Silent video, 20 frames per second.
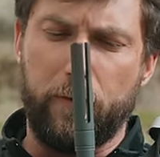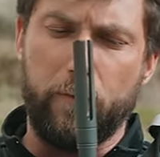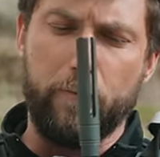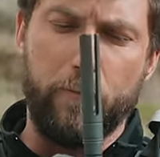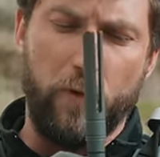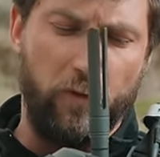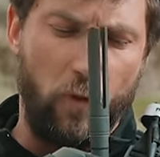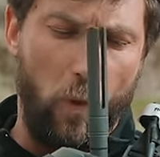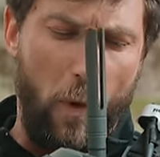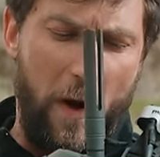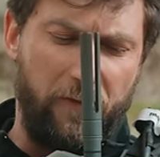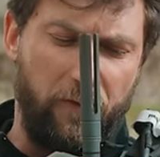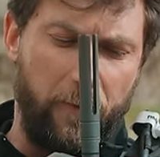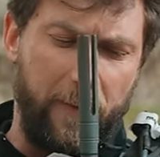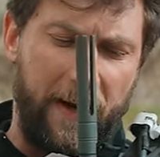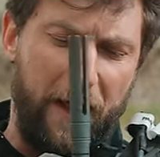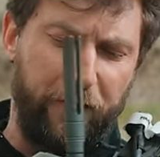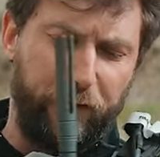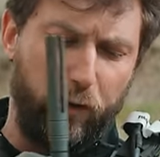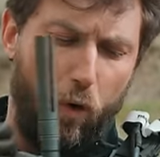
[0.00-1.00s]
Move away from
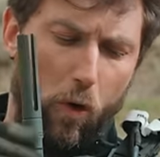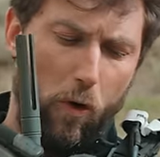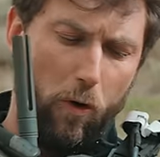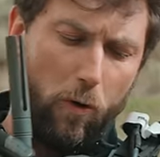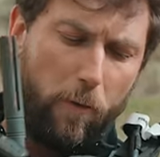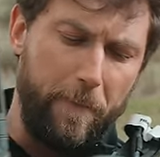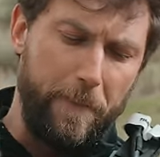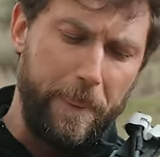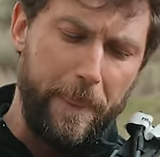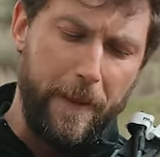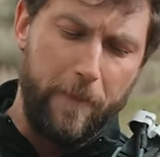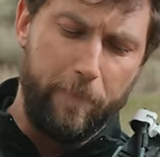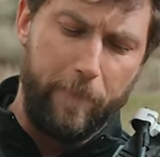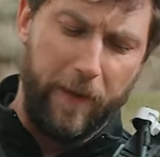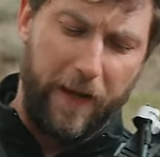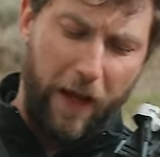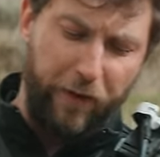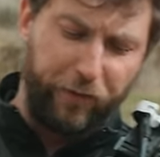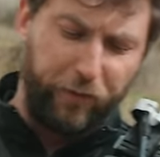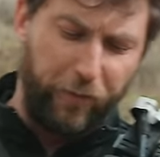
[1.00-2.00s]
it as a whole.
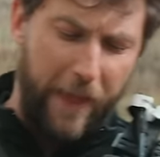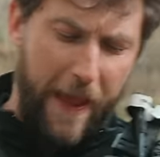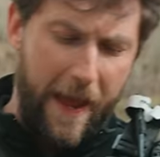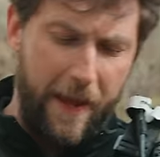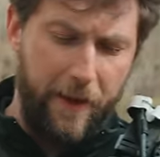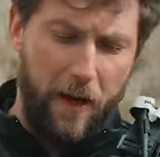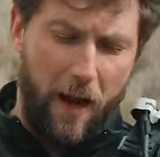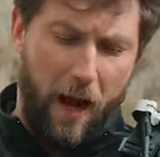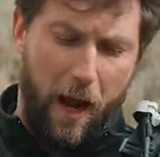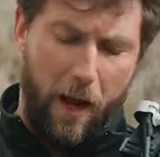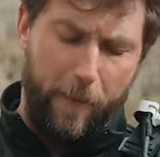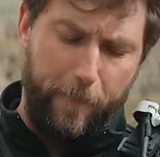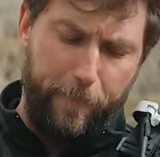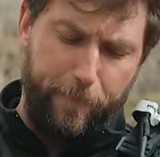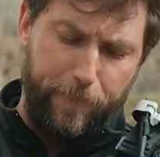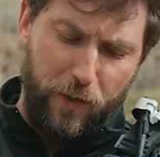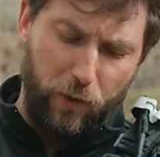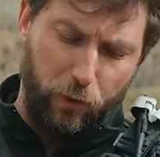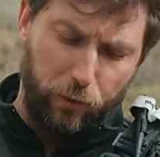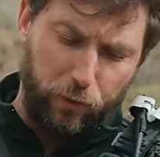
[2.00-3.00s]
Because of that, um,
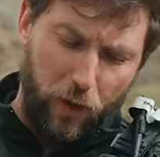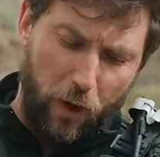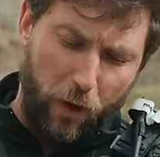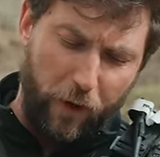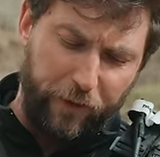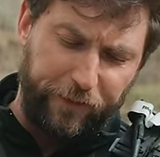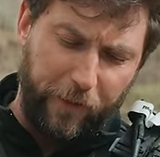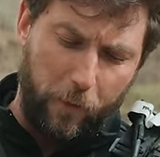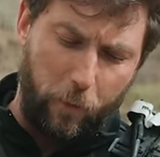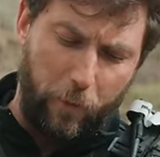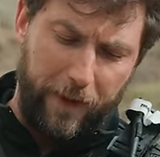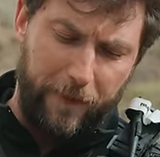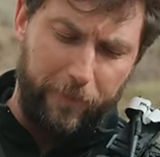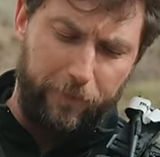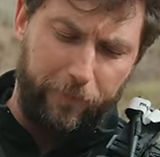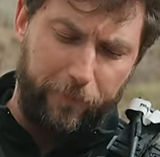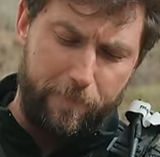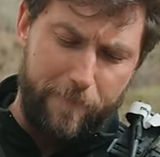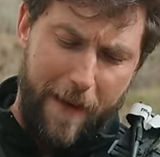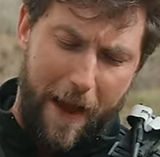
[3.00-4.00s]
you'll notice that
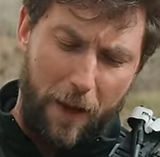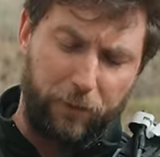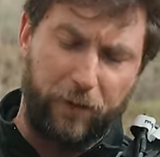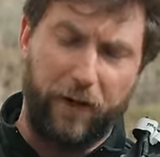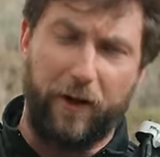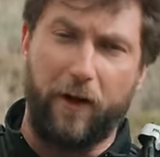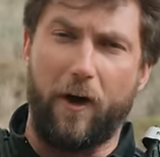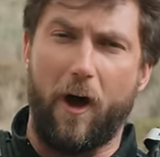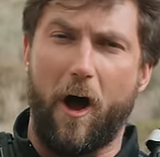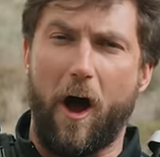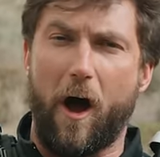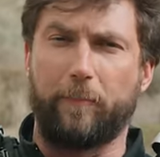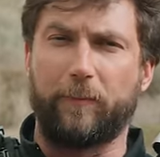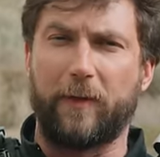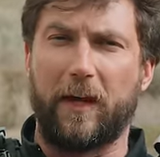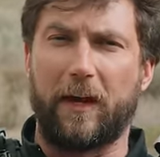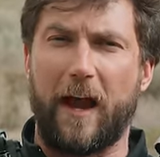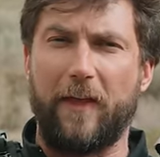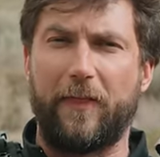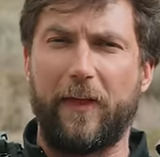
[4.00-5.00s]
we've mounted an
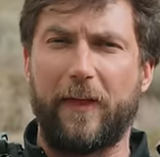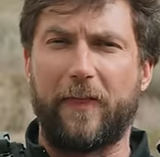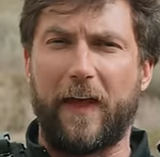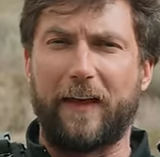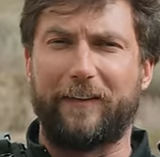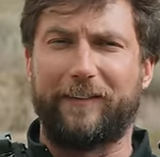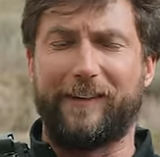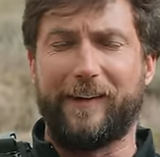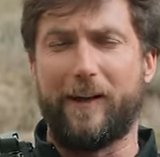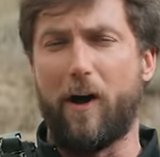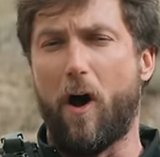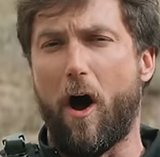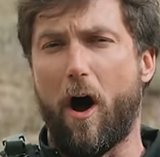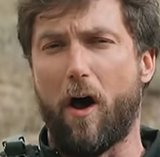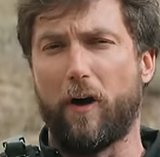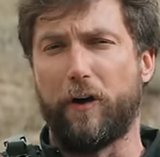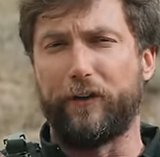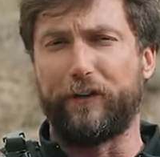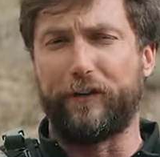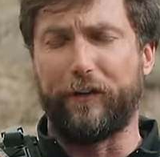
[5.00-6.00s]
optic. I think that's the
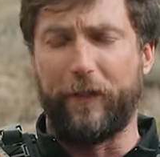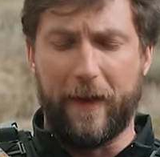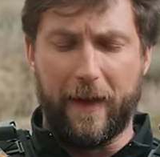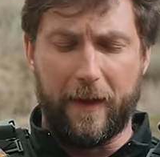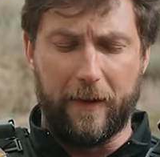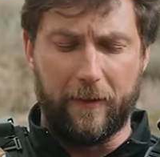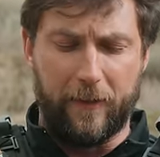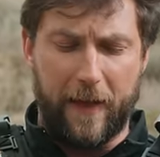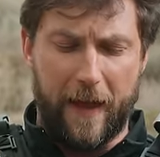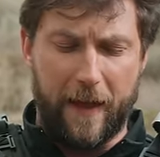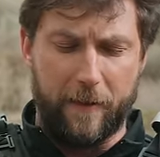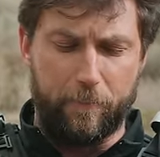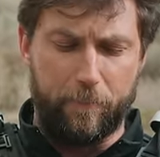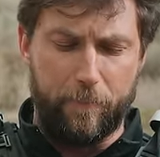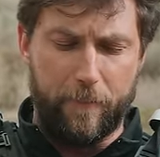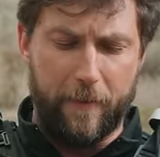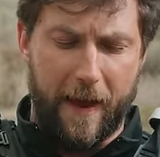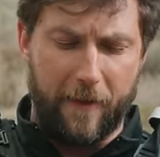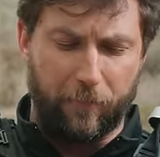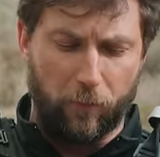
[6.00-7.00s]
oddest thing that
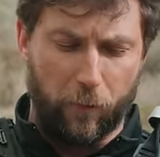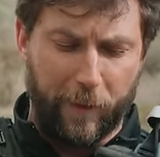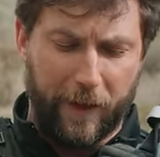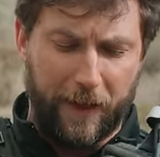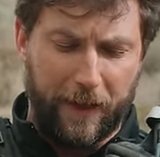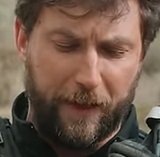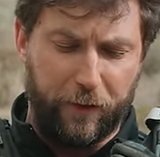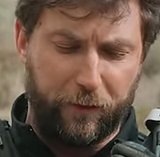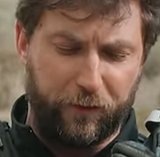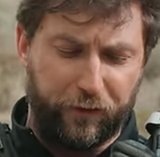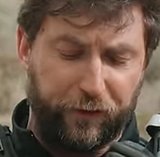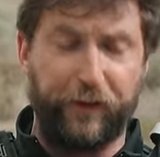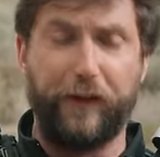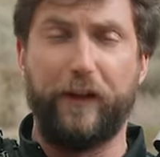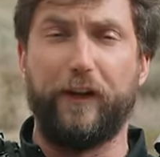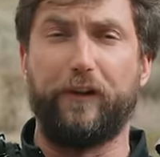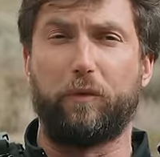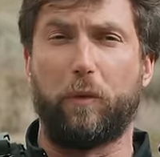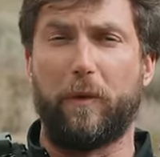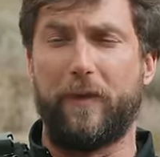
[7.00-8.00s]
everybody
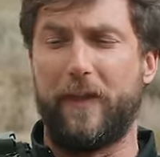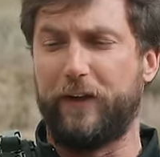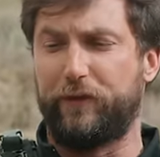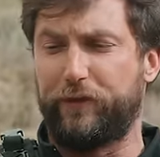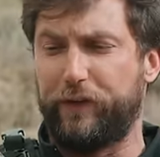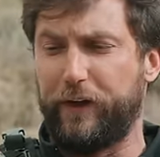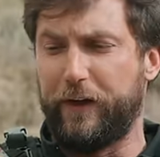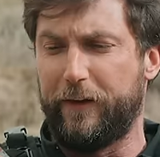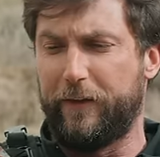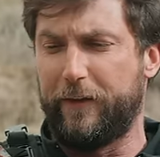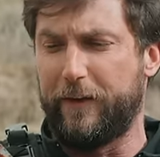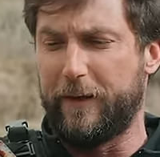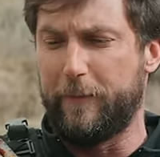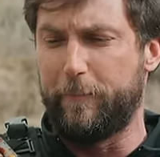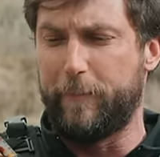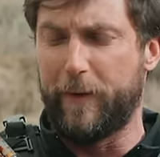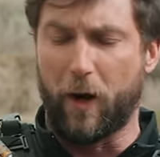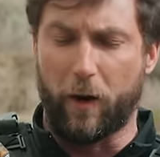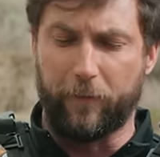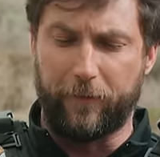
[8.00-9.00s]
sees when they see the
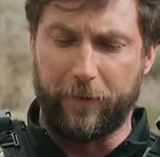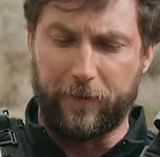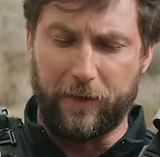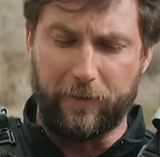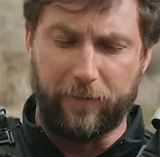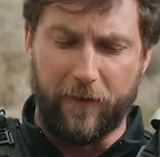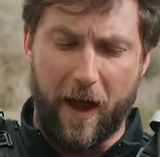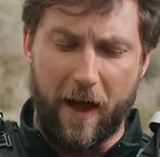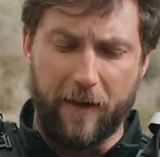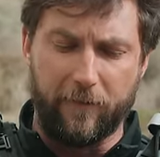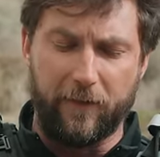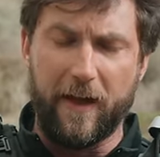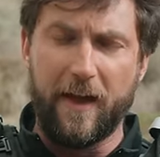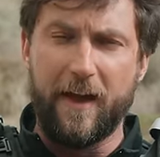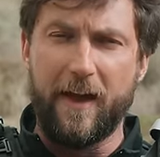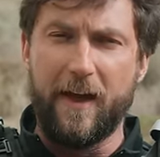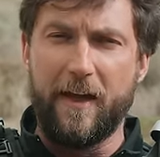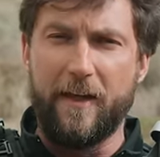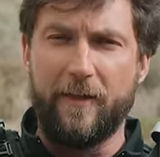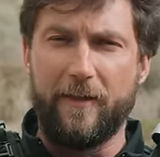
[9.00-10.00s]
B R fifty-five,
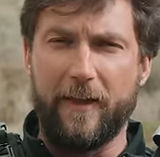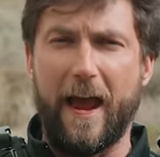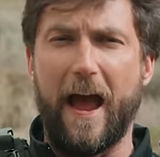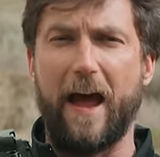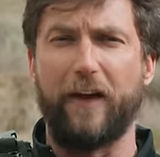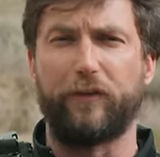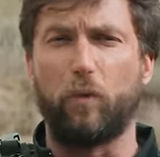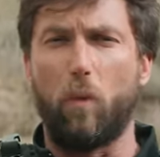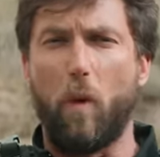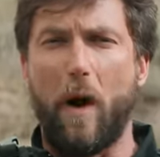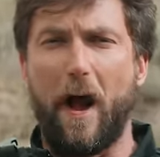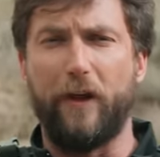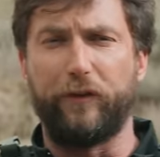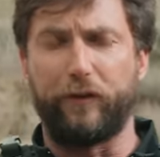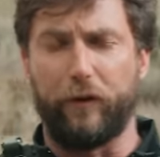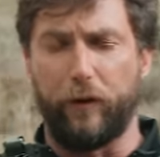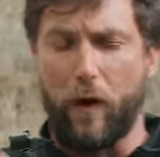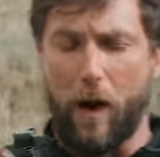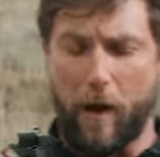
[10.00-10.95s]
they ask, why is there an